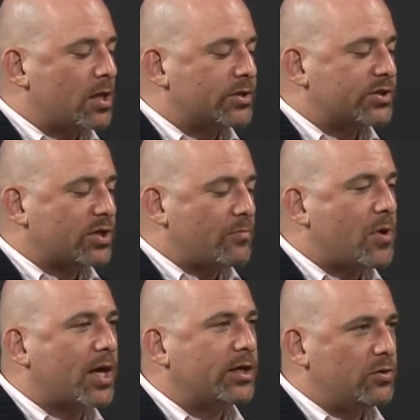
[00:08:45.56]

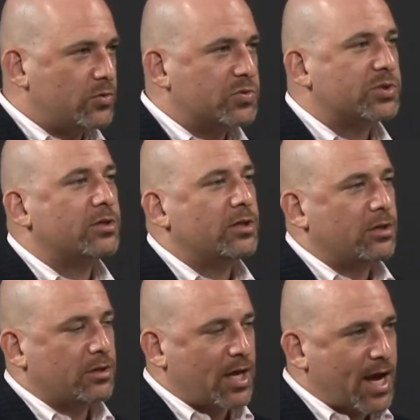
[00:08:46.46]
somebody who's
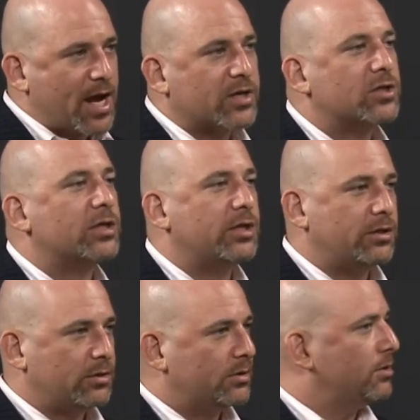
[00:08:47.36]
actually